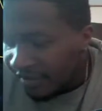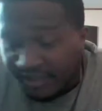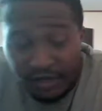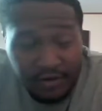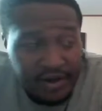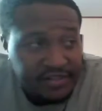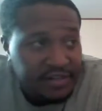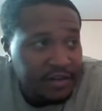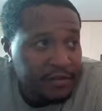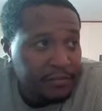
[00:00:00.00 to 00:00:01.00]

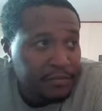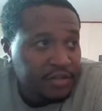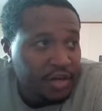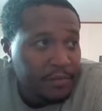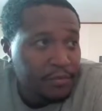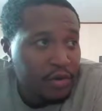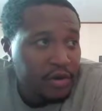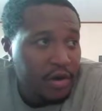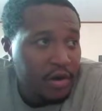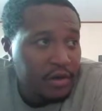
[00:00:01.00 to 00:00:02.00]
Satoransky, the starting point
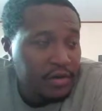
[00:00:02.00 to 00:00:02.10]
guard,